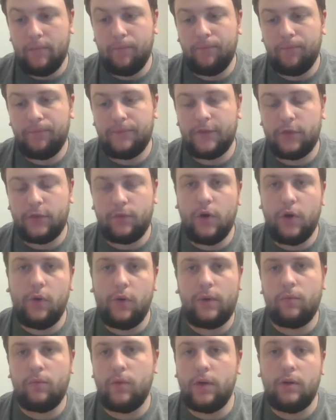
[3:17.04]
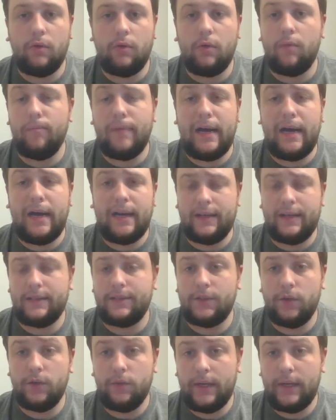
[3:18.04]
So knowing what your own body is
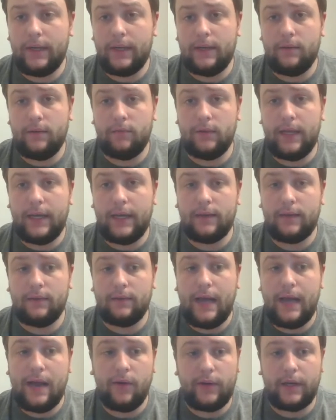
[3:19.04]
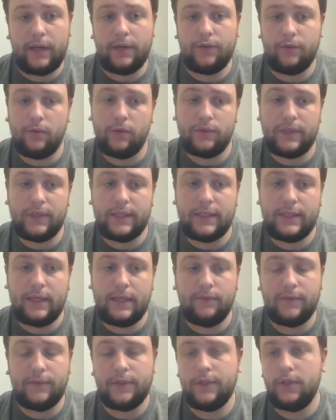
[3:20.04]
doing and like how it controls
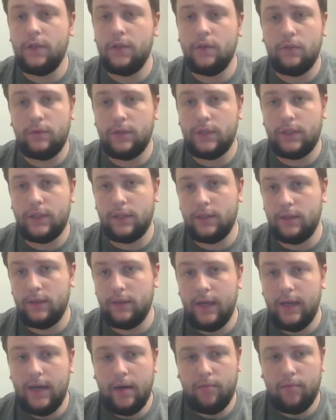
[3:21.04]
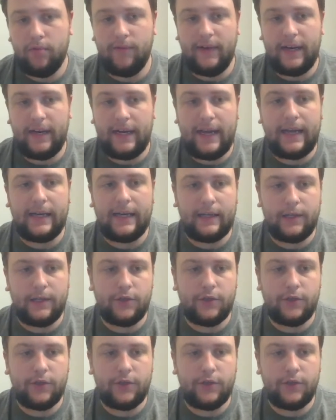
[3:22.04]
itself is huge to preventing any
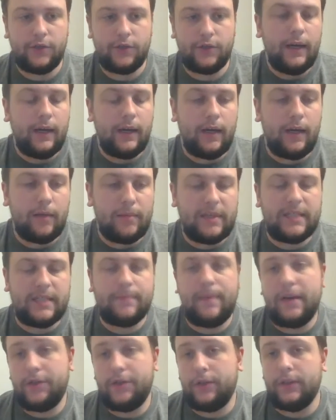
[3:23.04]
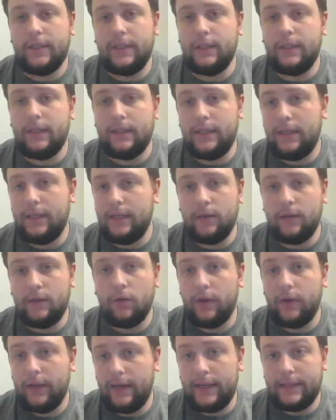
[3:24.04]
injury, especially a knee
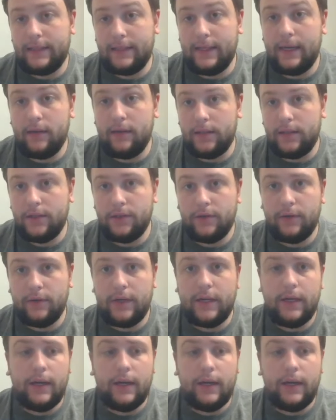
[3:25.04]
or an ACL injury.